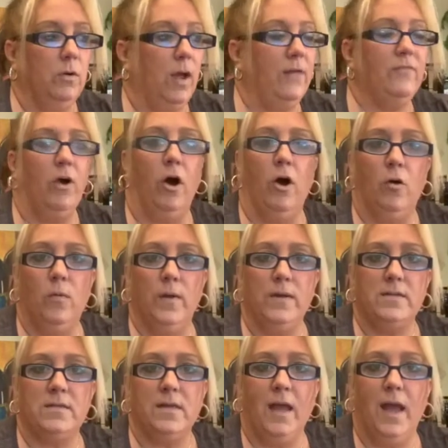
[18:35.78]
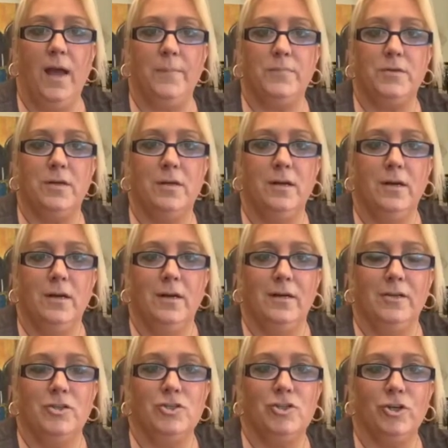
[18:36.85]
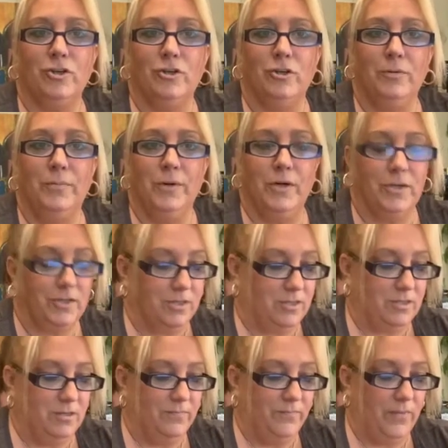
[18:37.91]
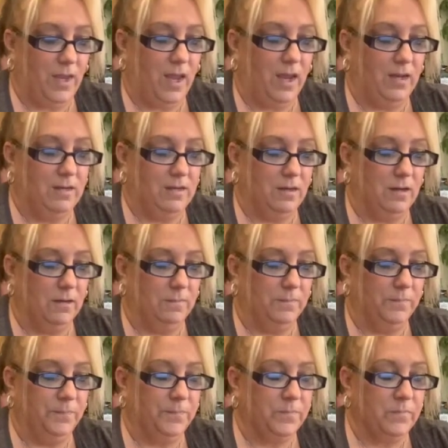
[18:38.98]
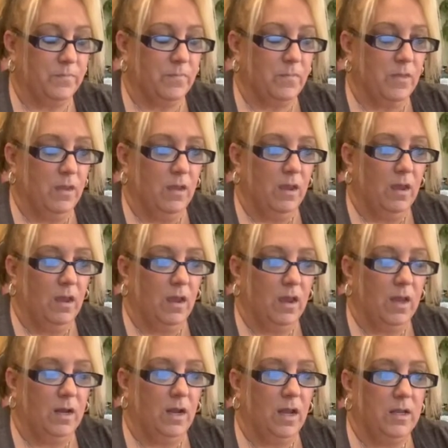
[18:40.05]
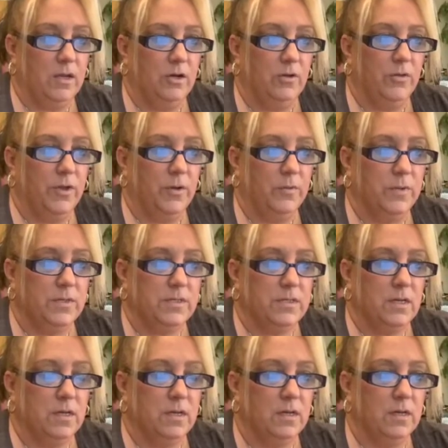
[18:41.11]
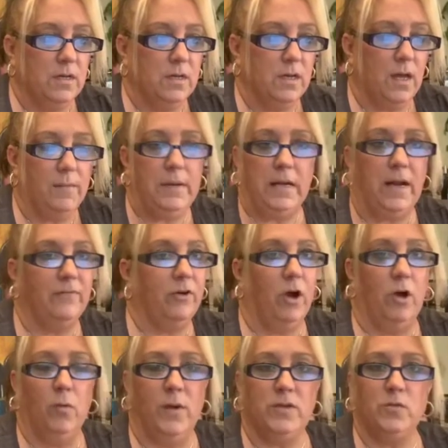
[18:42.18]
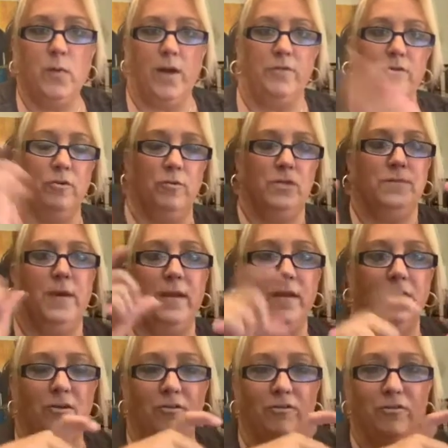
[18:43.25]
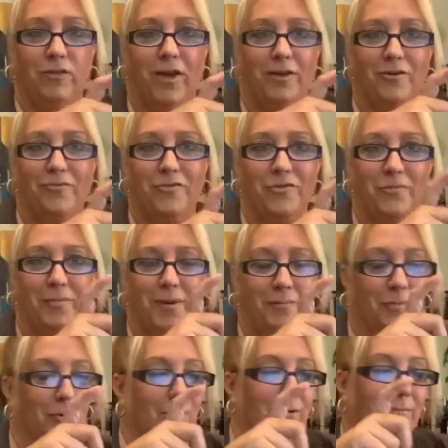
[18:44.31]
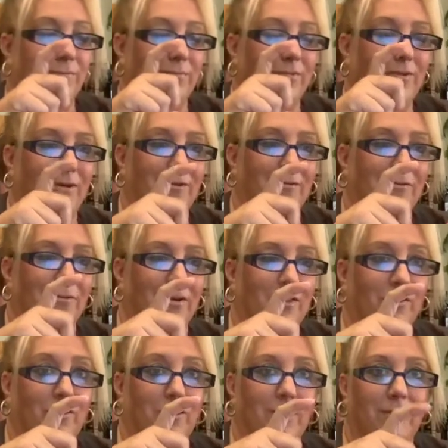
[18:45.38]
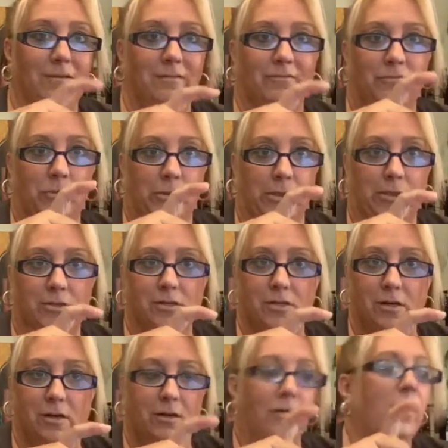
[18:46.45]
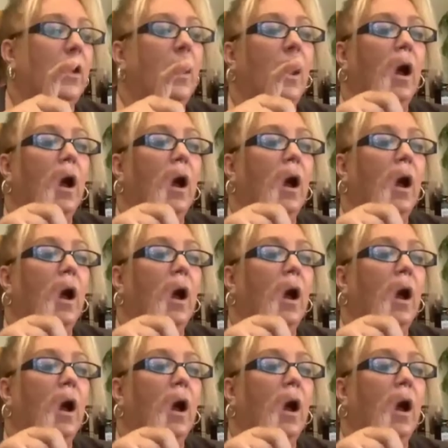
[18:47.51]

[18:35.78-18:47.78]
know, I've always kept journal books, and you know, there was, I mean, I've always, whether it was my little, I don't know if you remember, you know, 20, 30, 40 years ago,